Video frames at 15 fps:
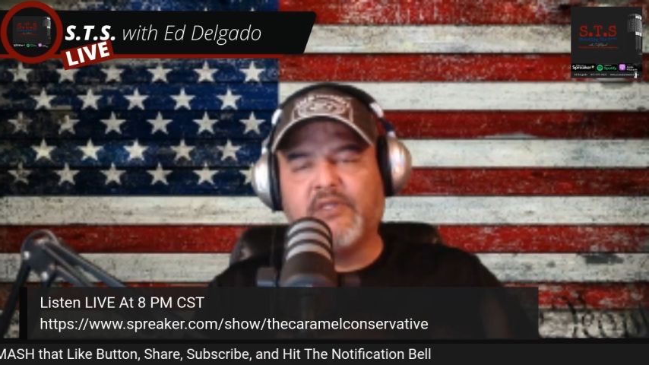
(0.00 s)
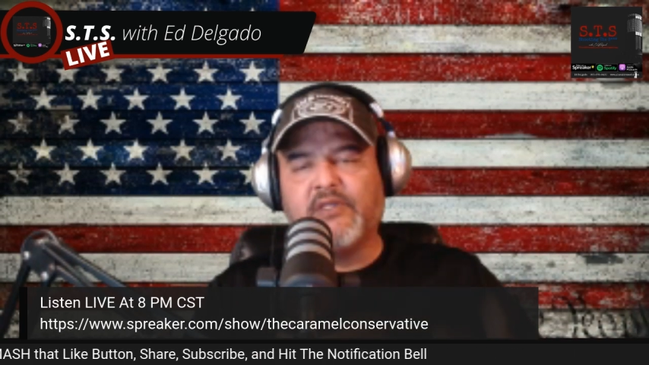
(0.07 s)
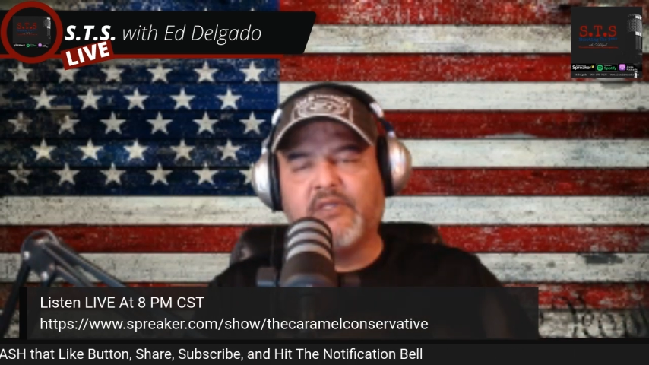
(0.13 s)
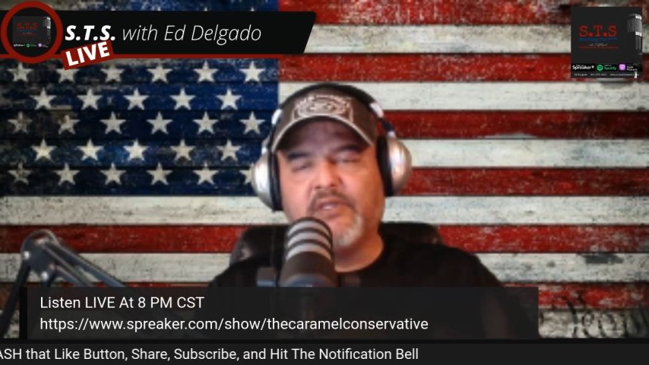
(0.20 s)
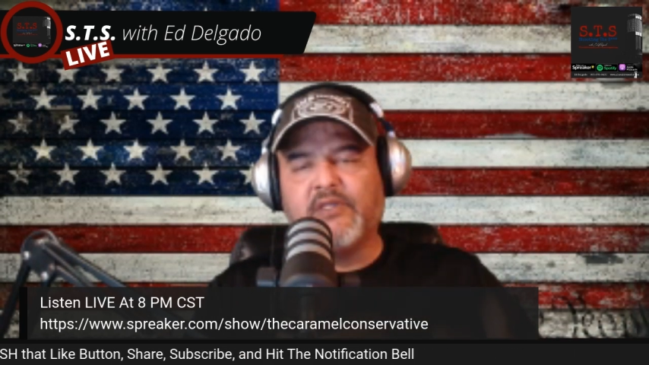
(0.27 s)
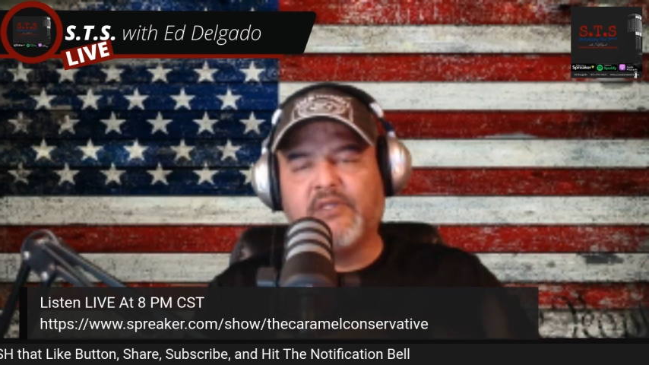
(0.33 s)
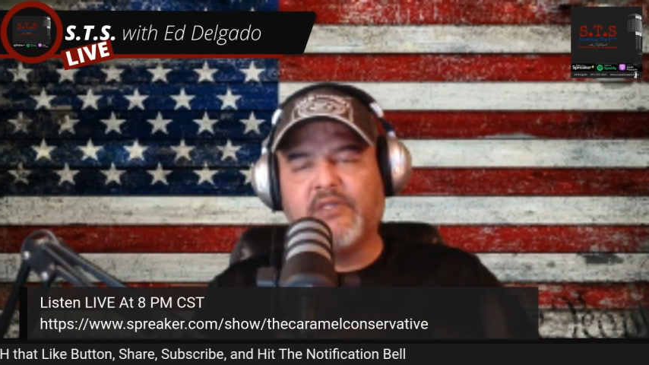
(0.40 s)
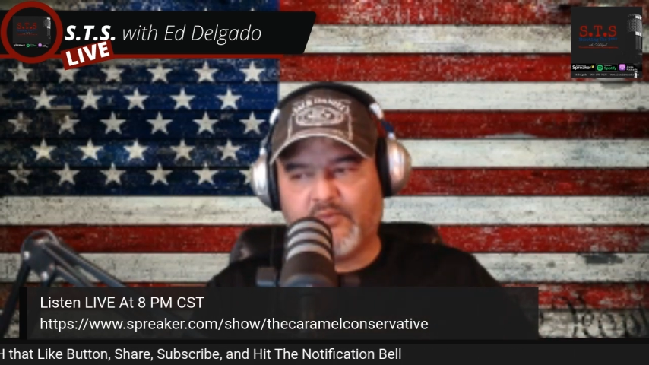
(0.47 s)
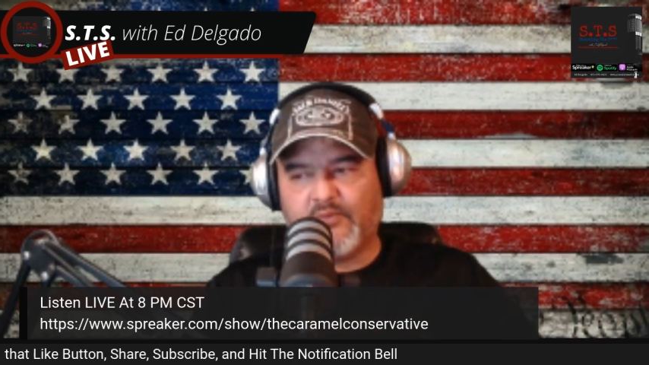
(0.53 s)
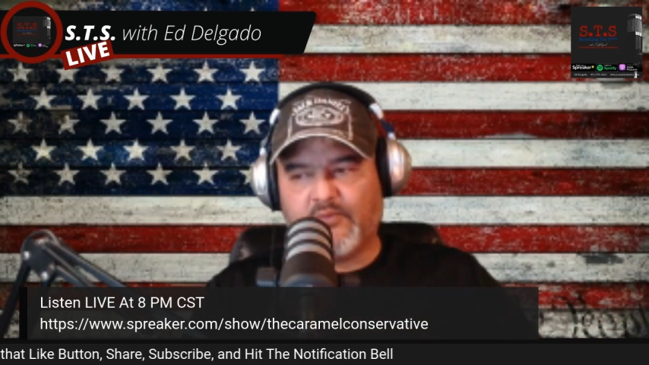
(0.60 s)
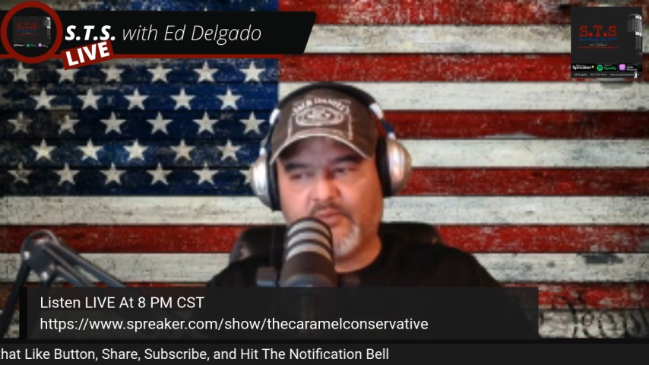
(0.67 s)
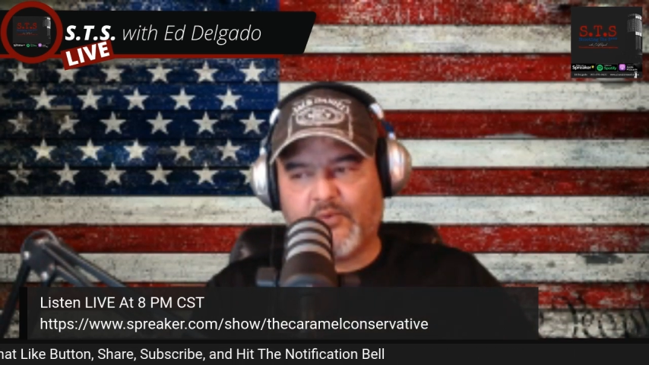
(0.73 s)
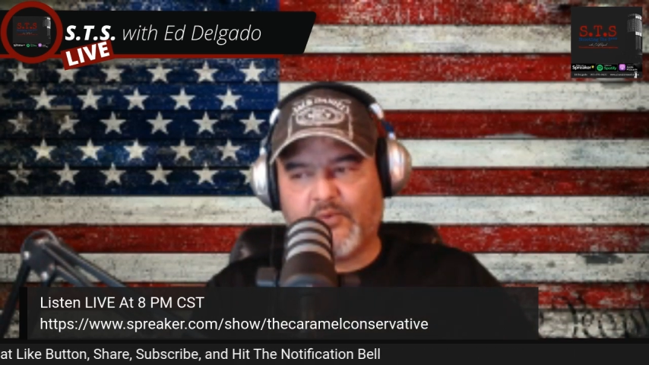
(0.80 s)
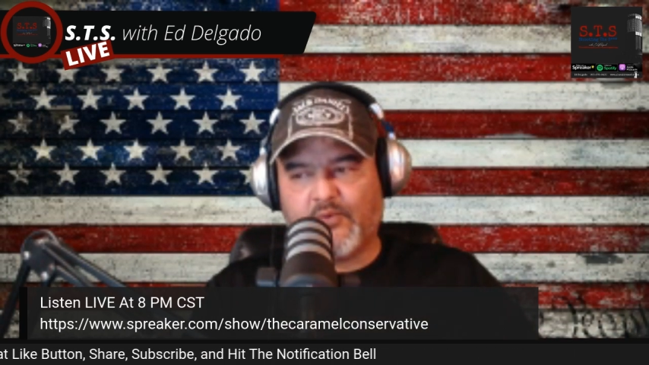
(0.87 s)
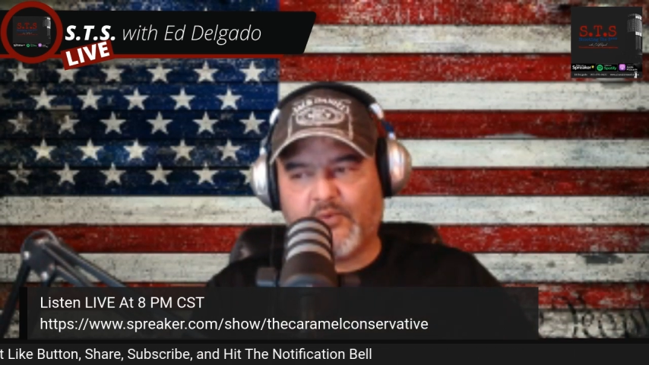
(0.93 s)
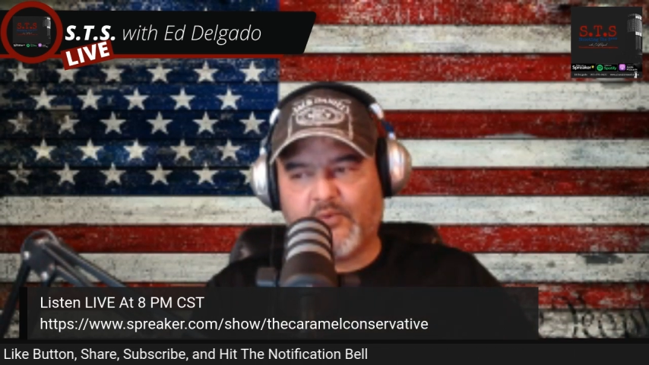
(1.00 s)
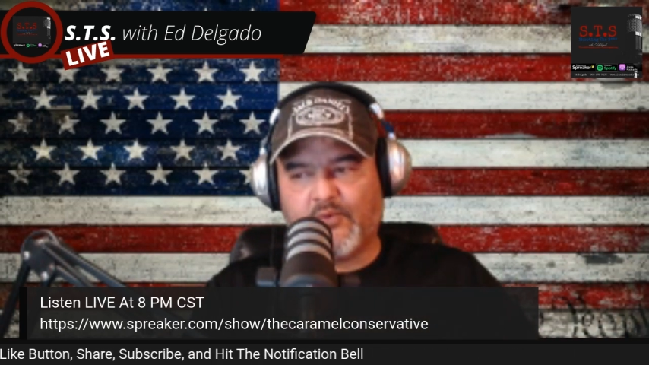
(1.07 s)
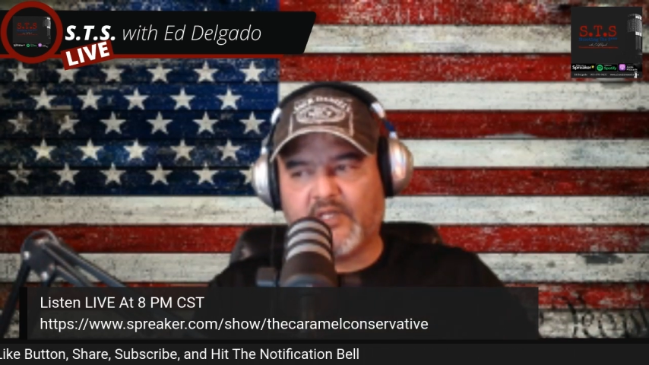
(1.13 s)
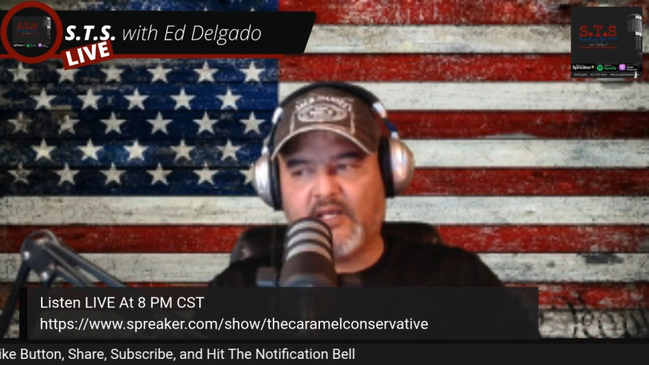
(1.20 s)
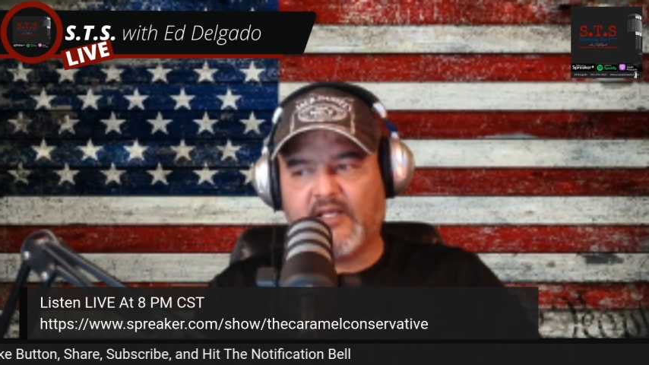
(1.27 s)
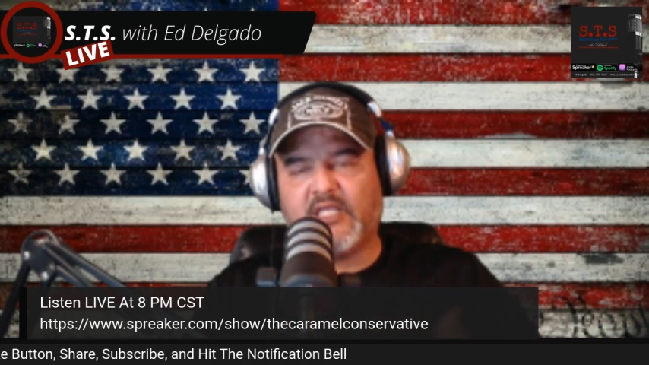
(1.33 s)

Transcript: wanting to be